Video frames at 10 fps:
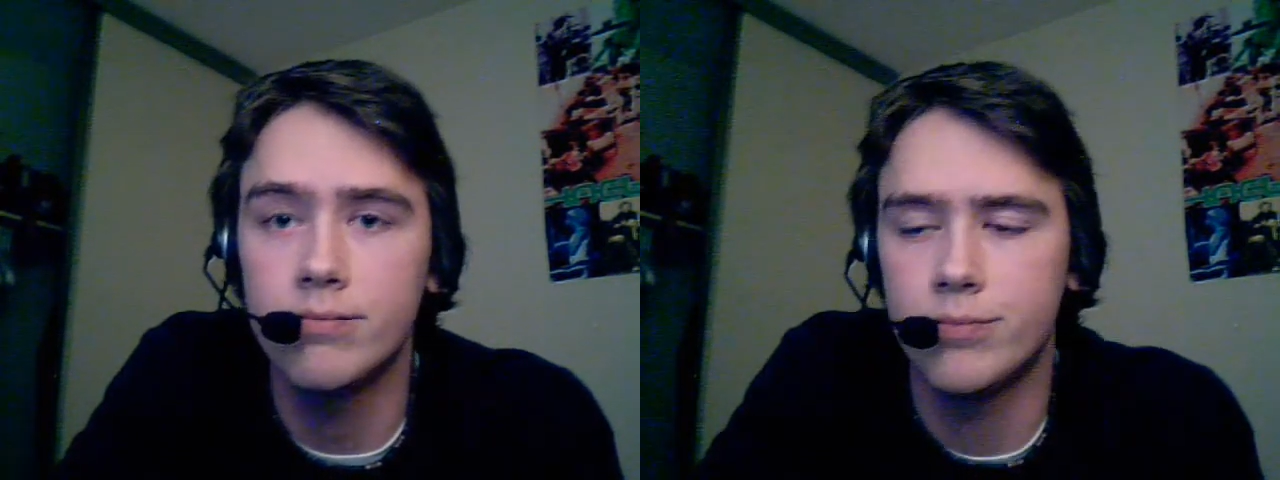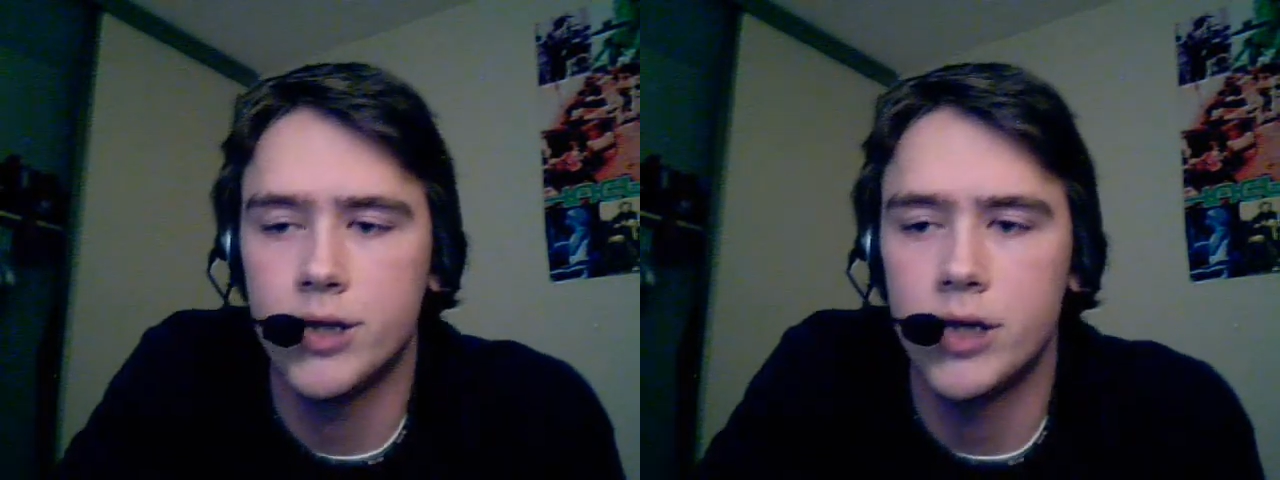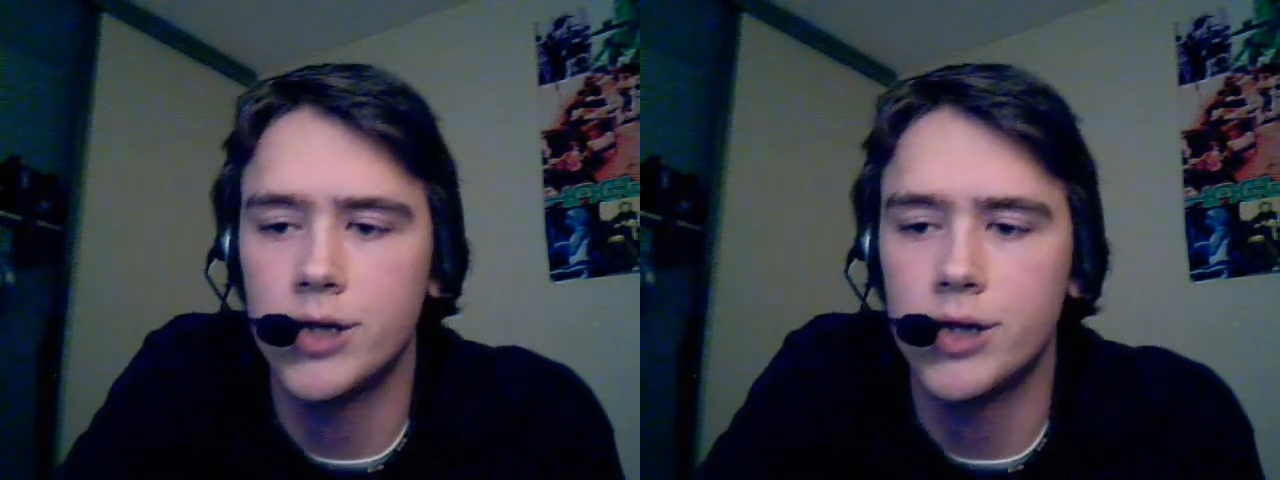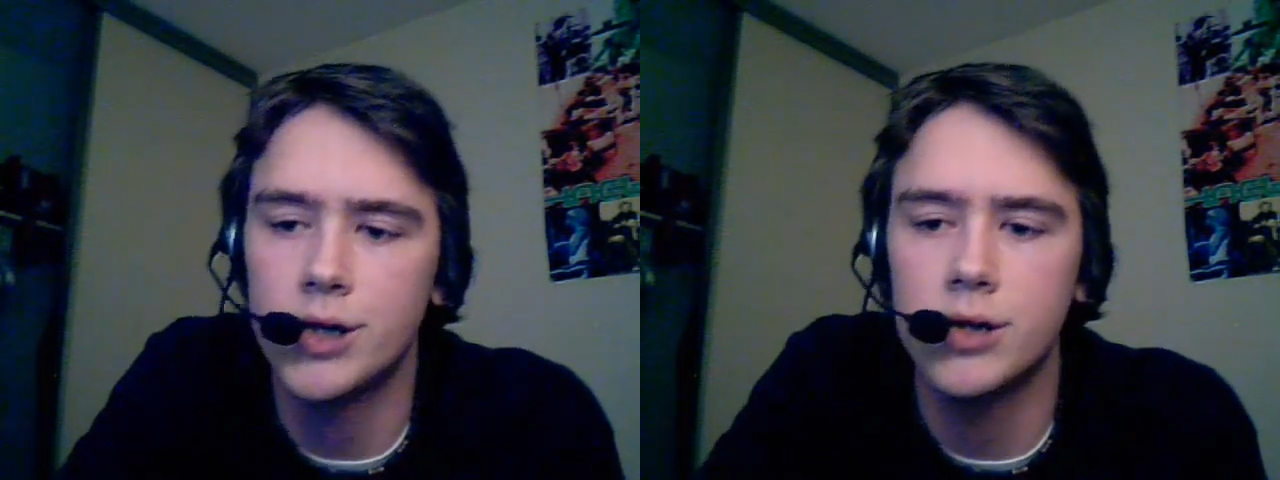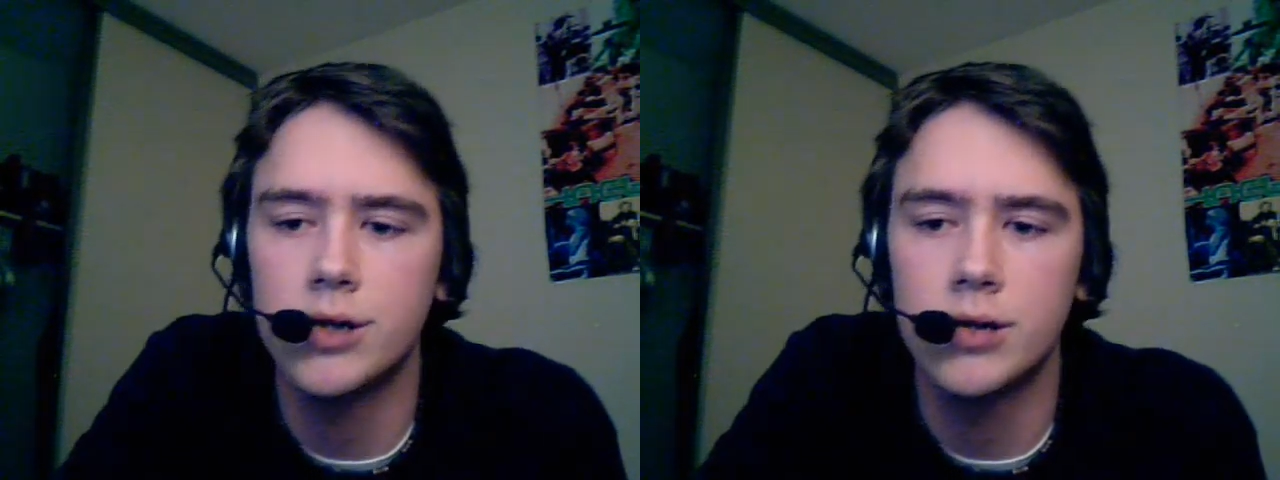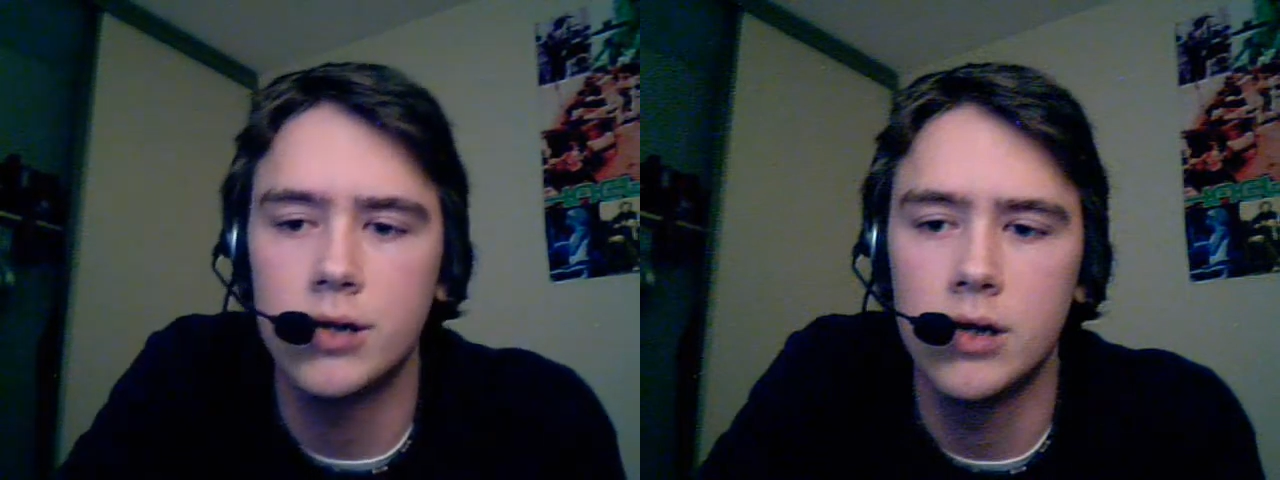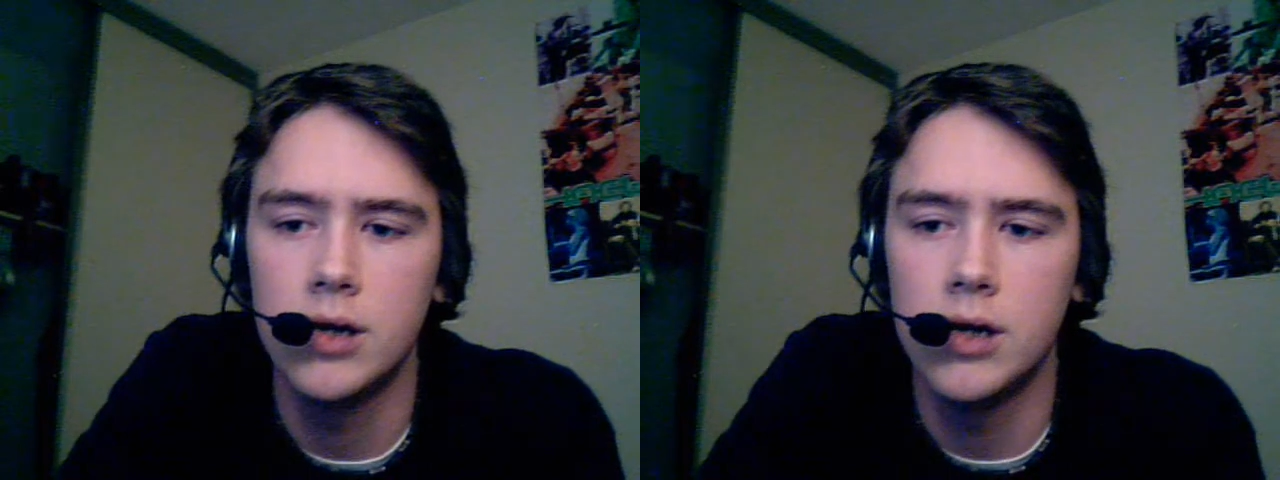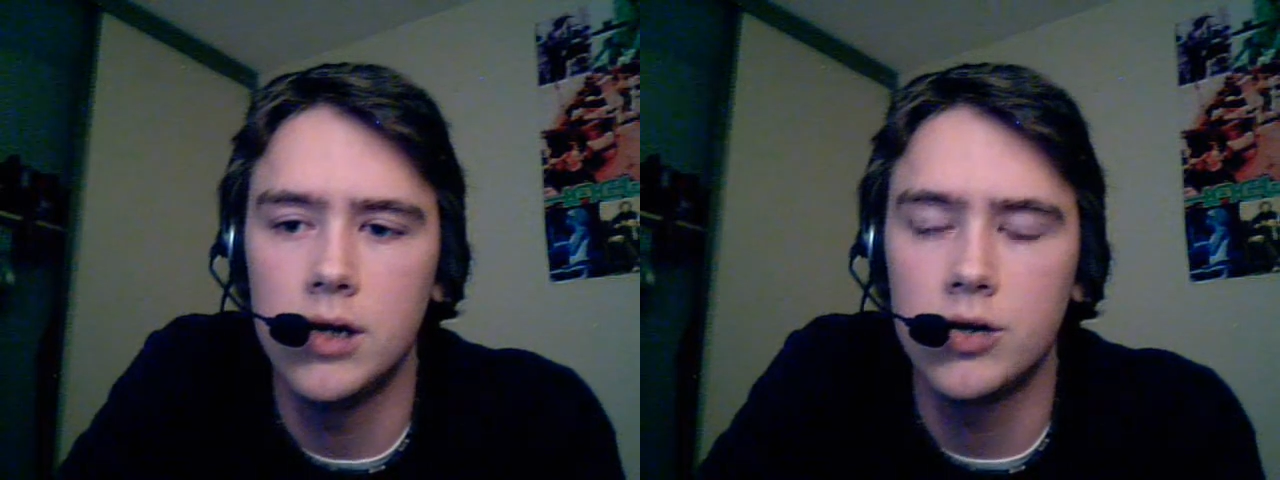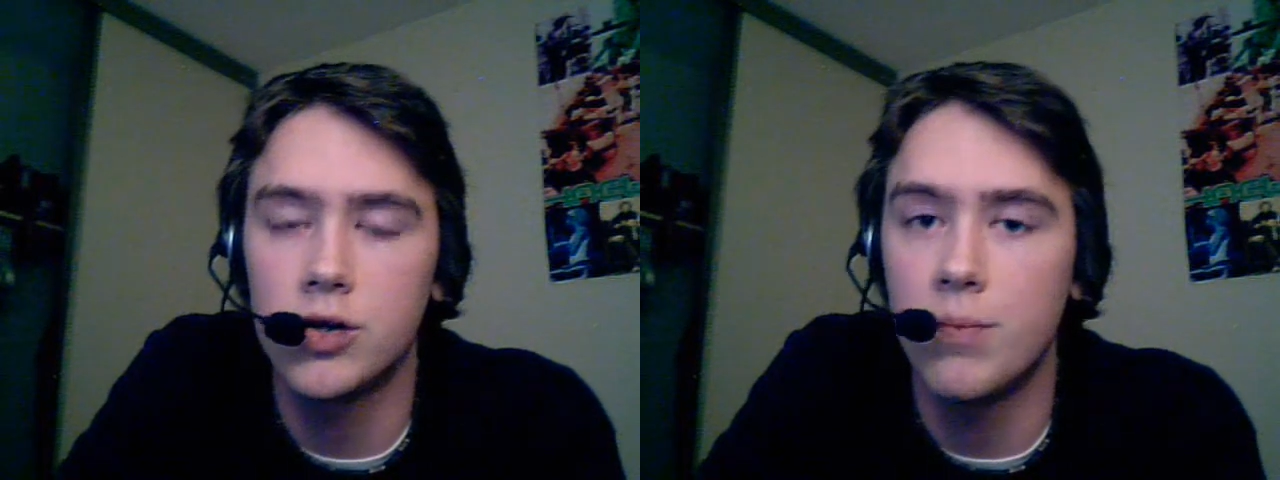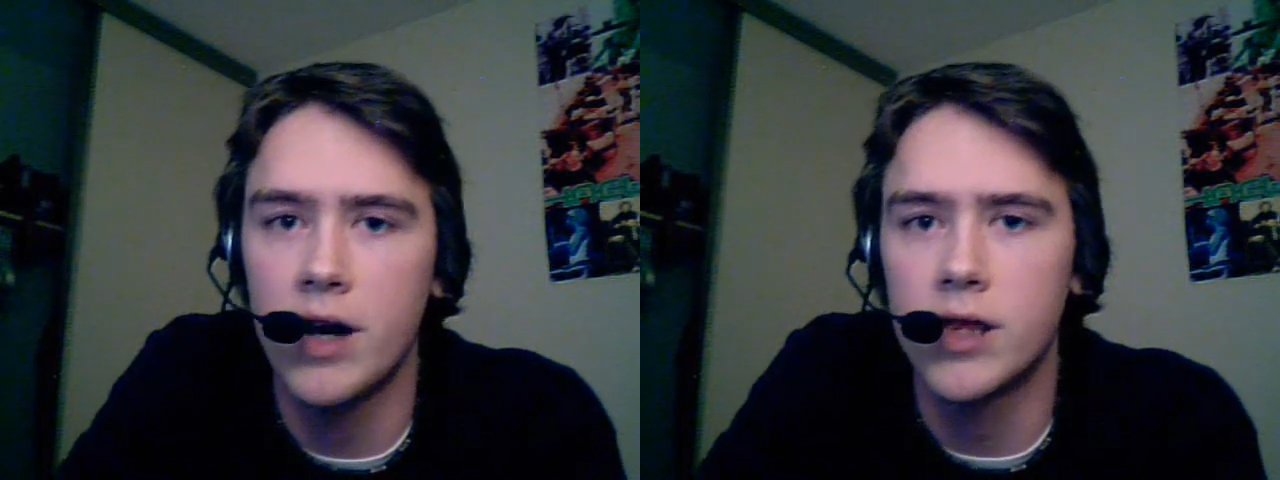such as
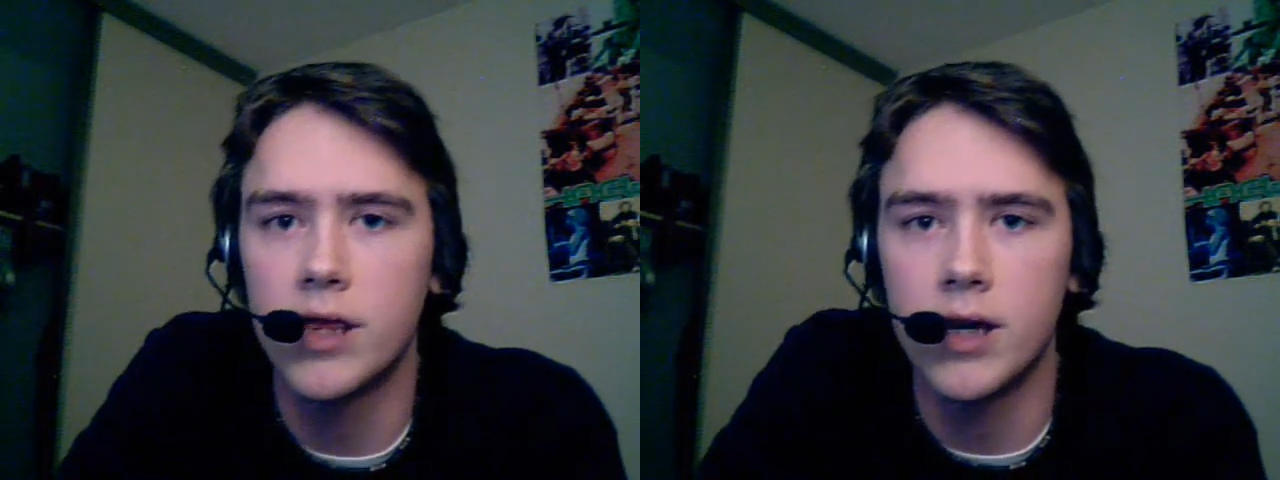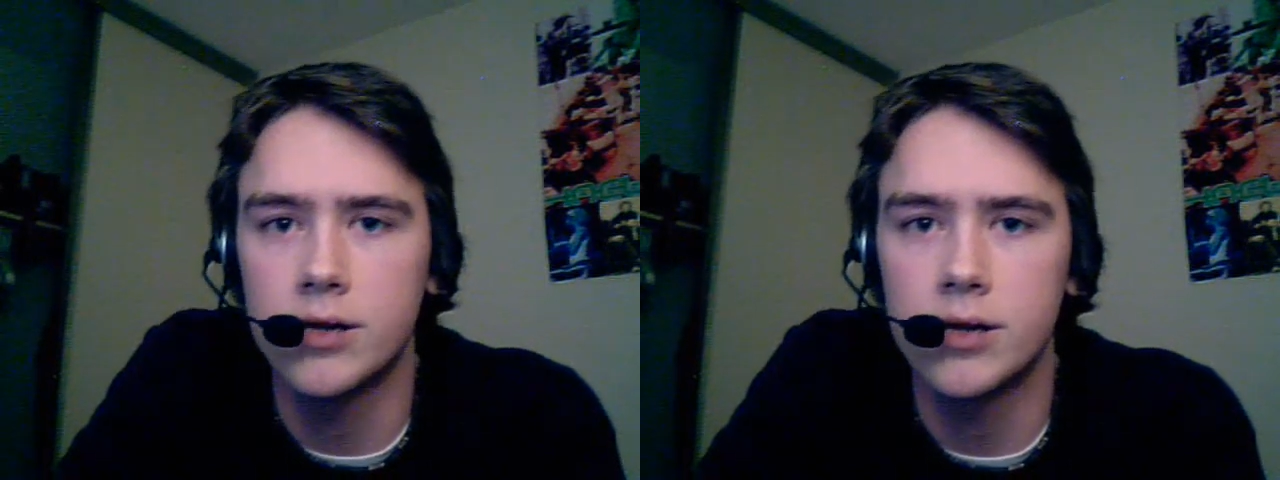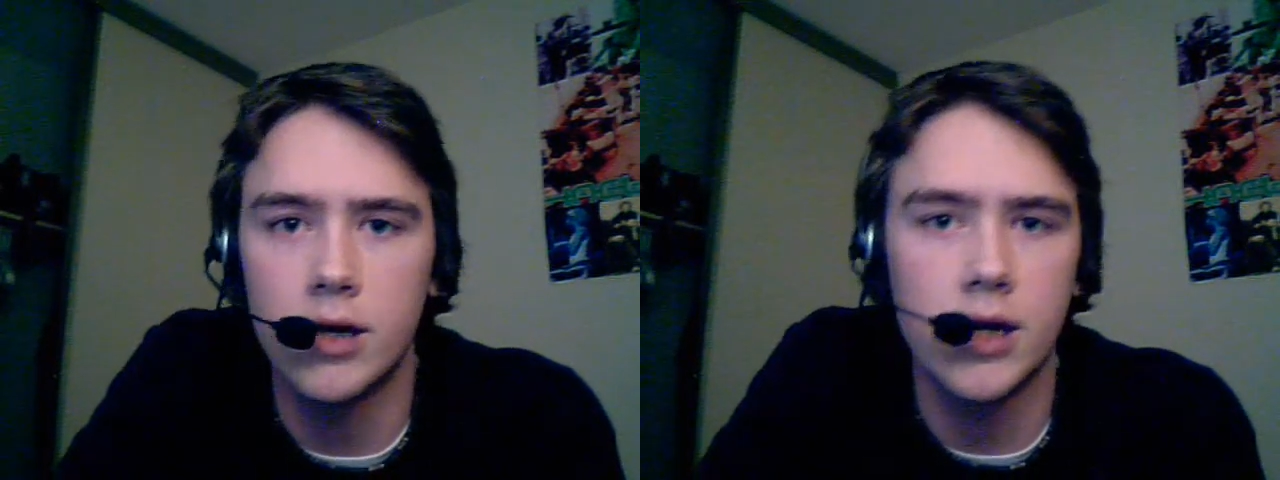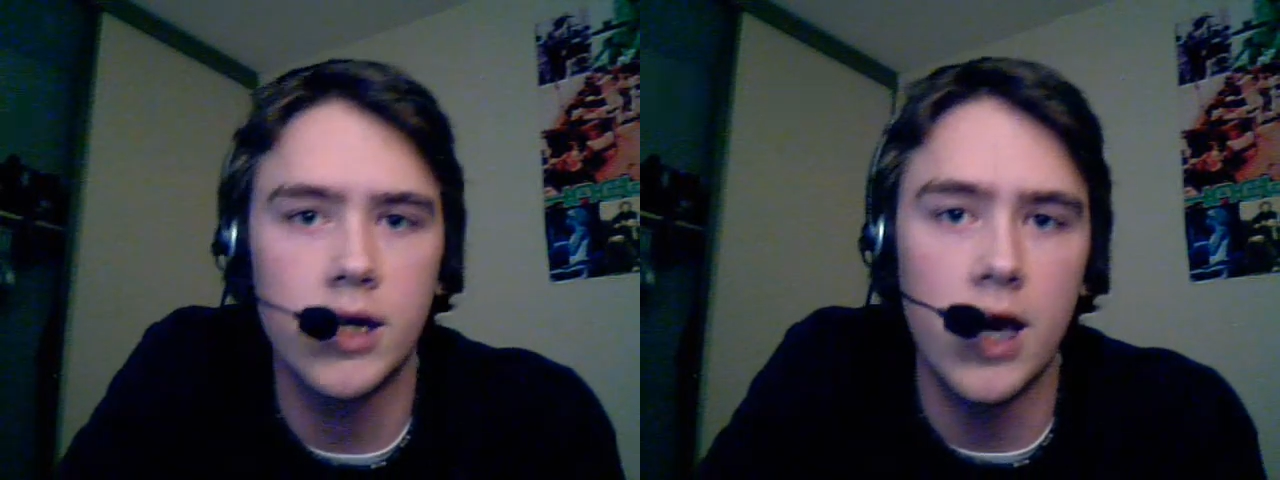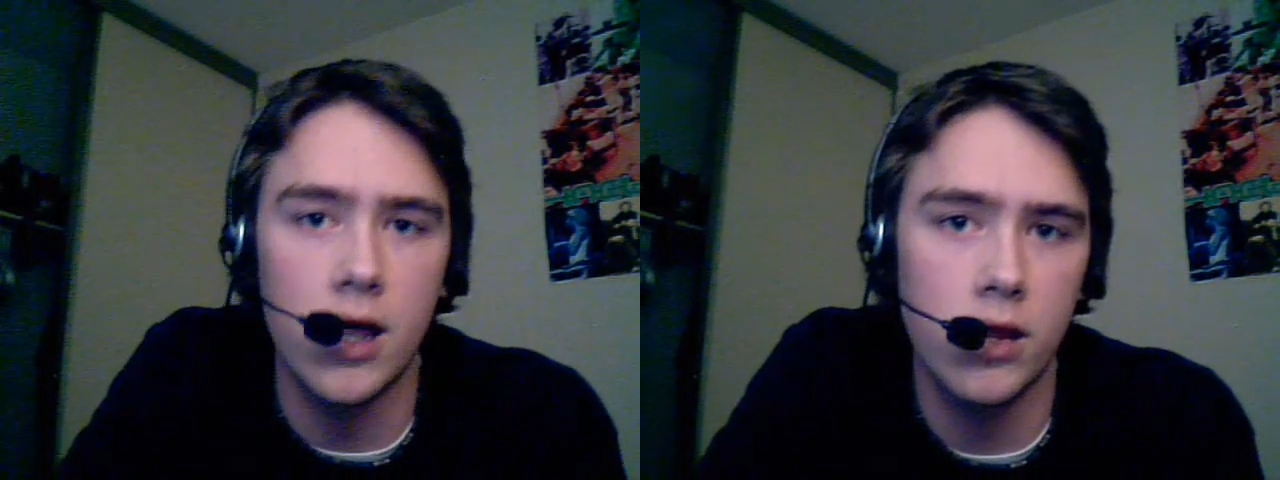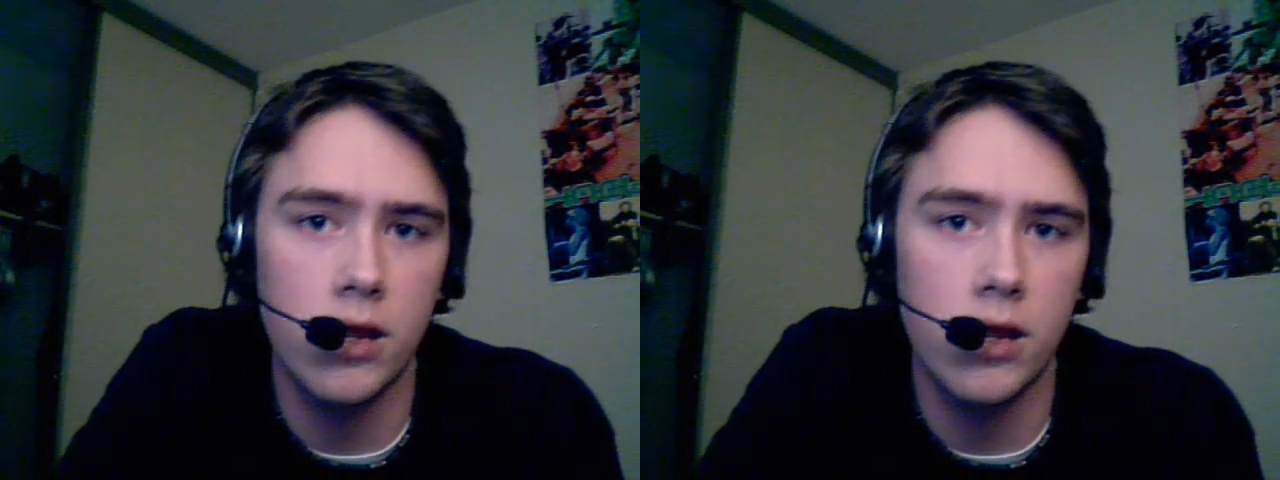traumatic things like a death,